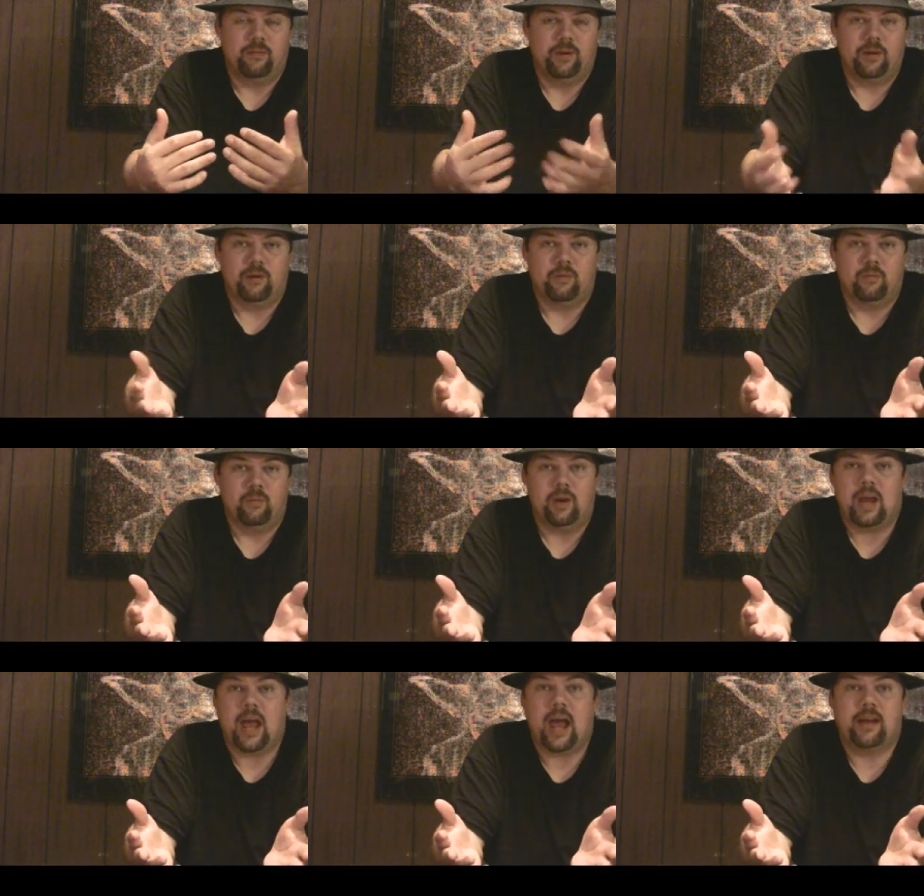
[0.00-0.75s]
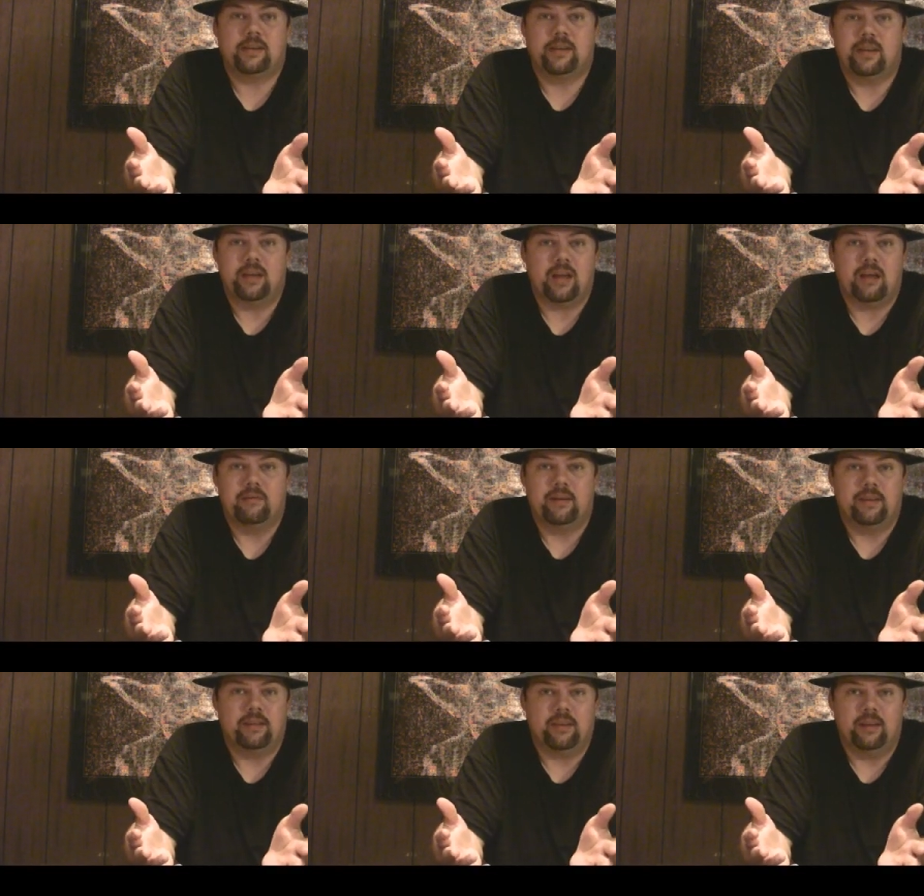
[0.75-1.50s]
you know, reacting to
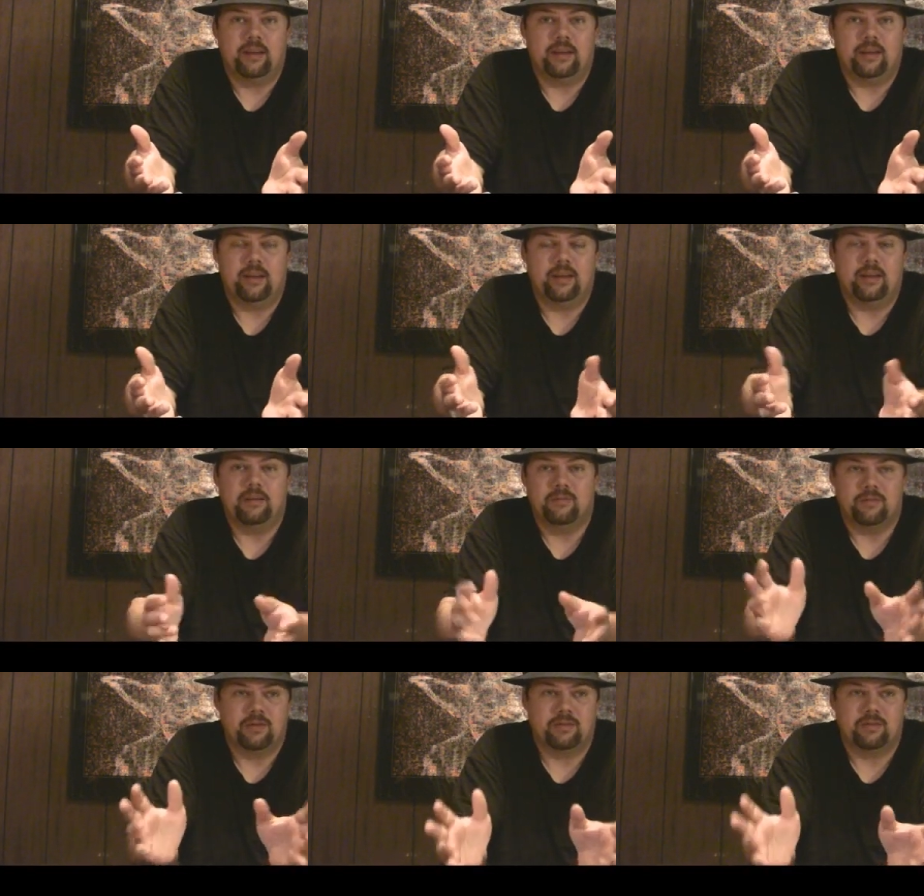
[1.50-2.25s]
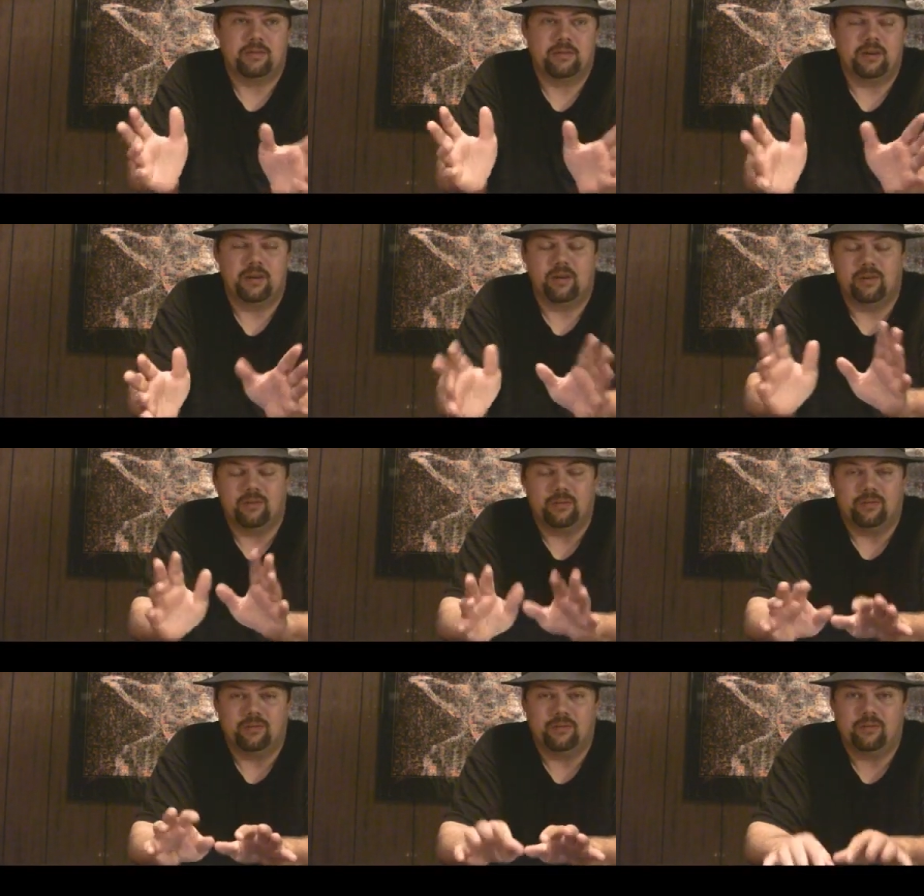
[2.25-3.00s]
everything, and it was just, you
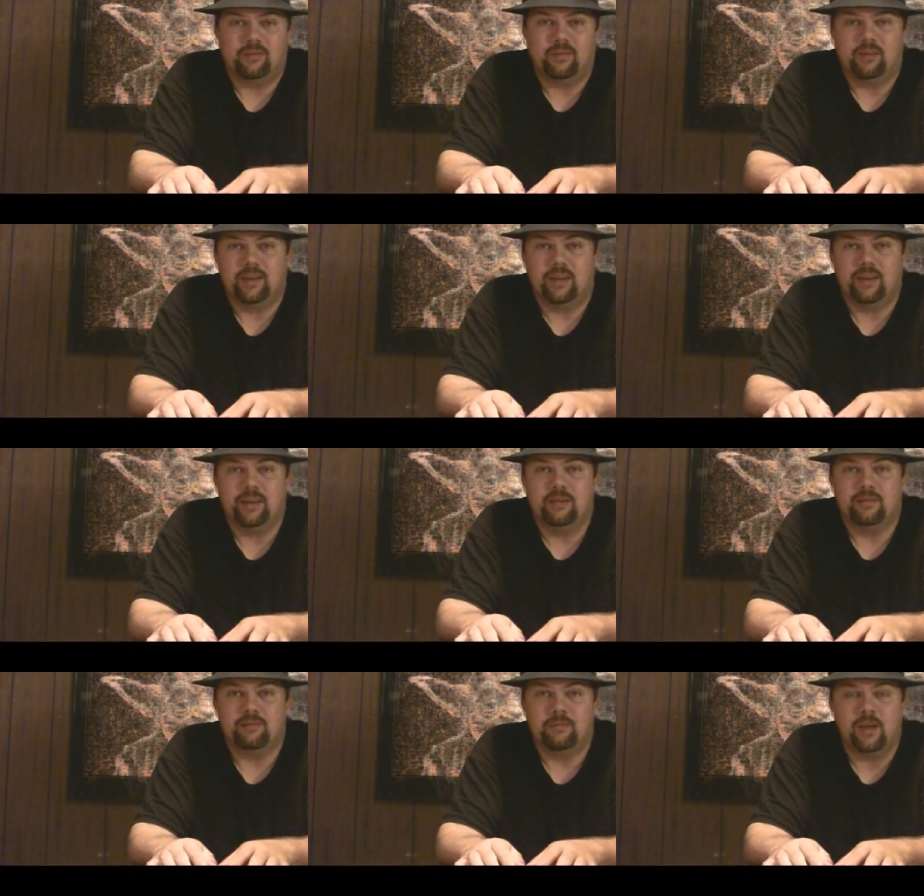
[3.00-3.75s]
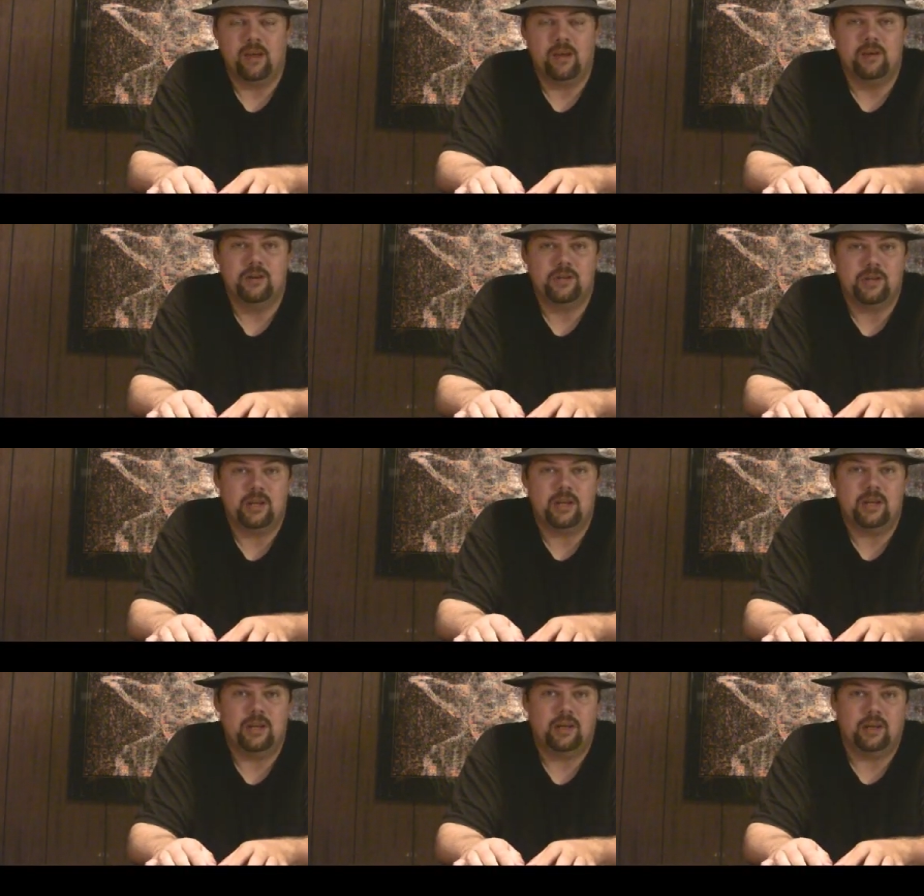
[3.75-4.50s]
know, and his
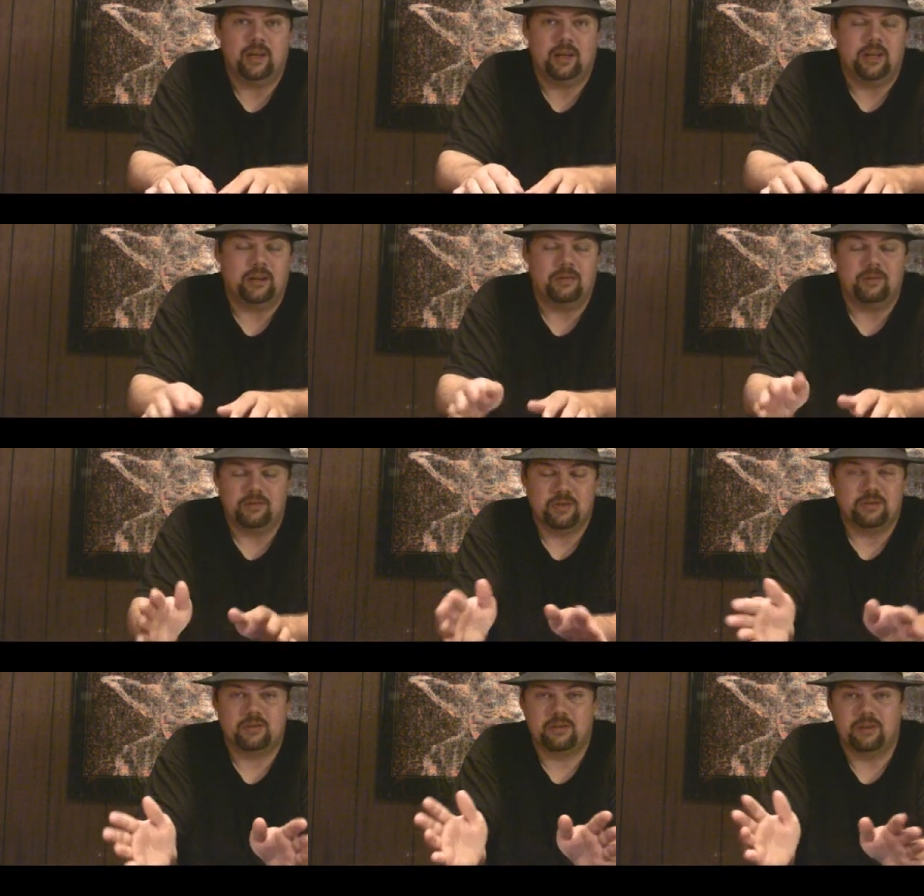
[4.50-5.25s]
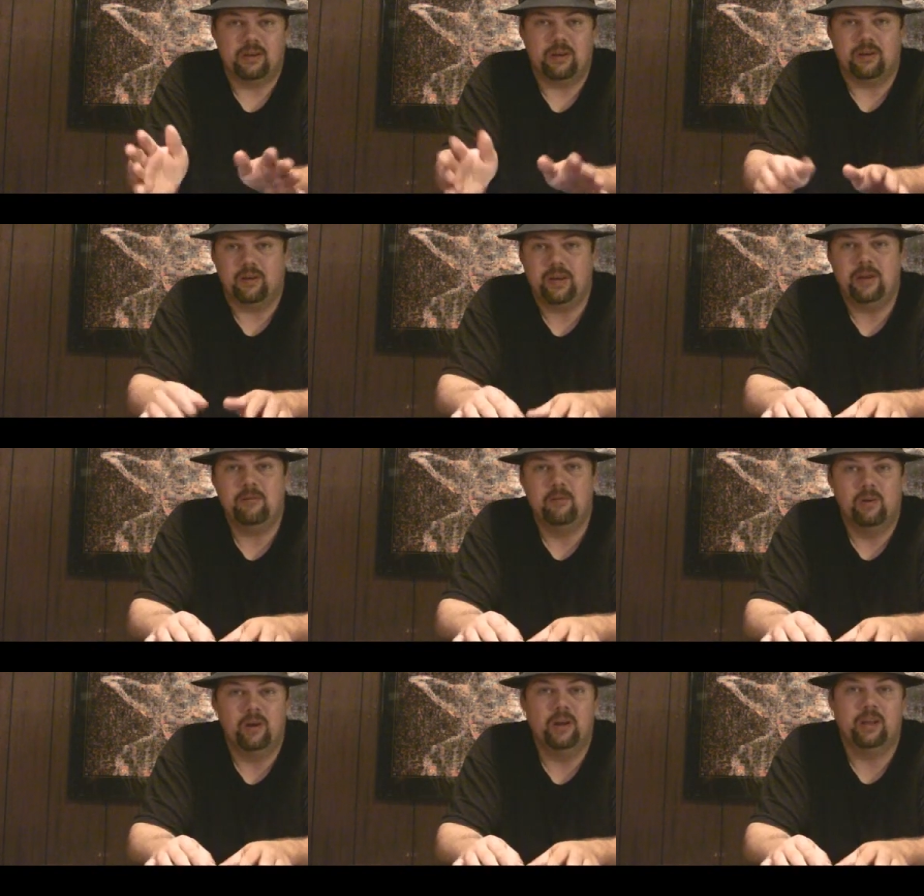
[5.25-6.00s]
energy, and it was just, you know, he
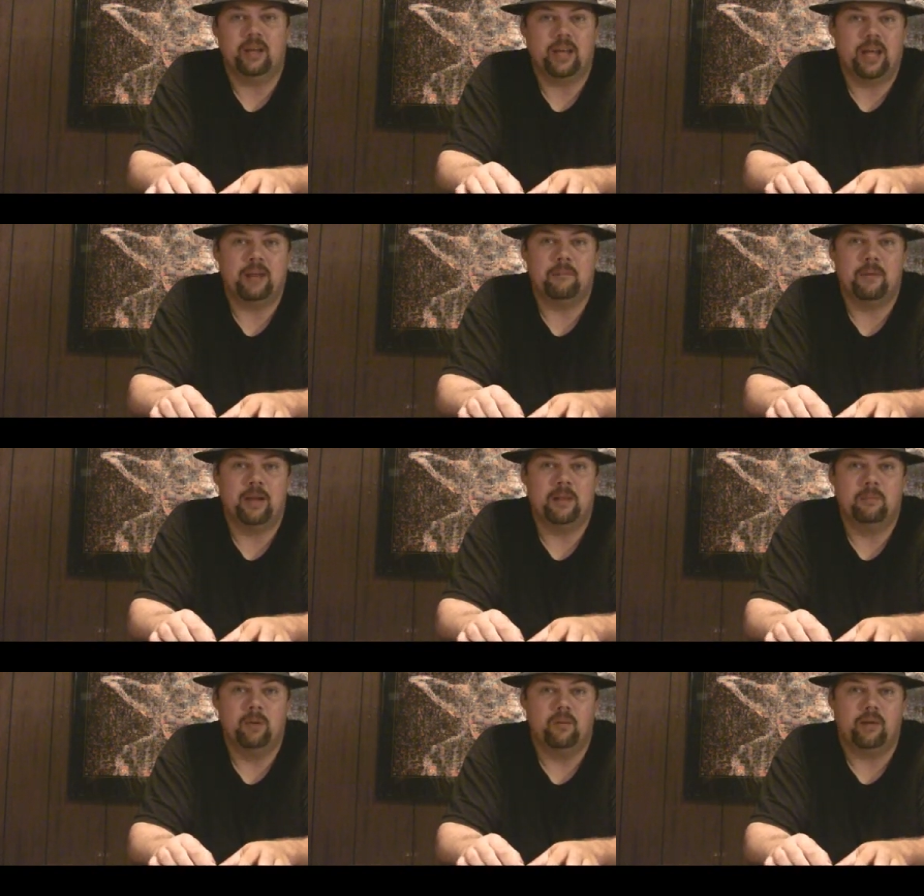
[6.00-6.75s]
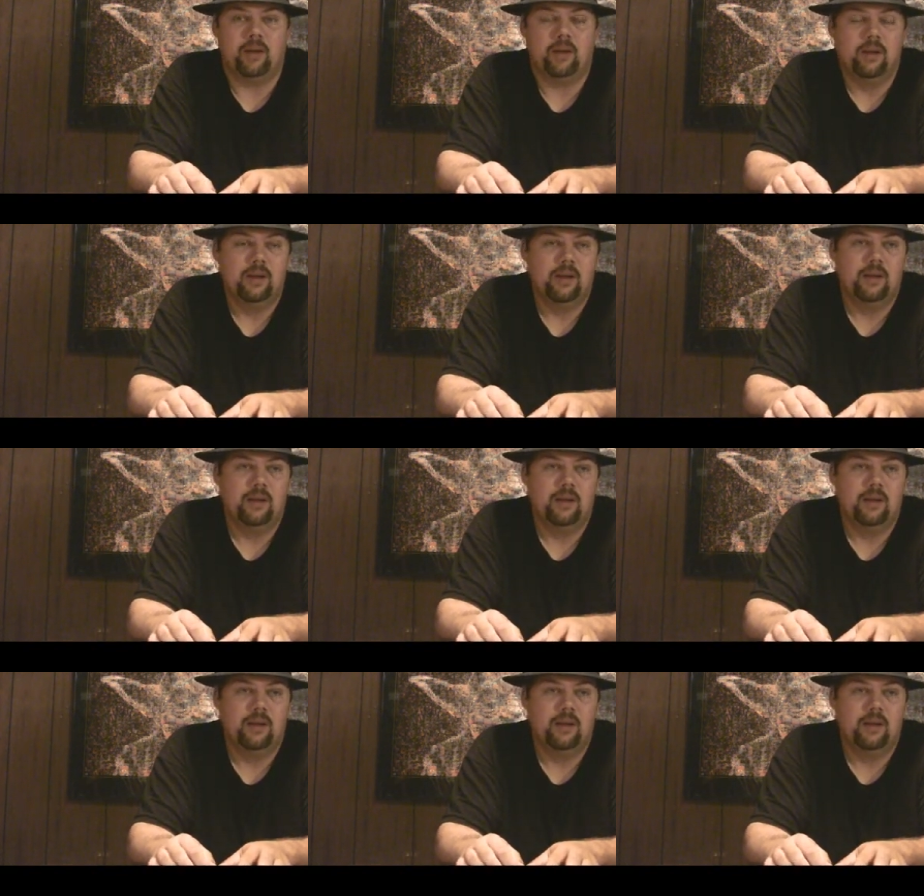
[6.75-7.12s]
really kind of made the movie.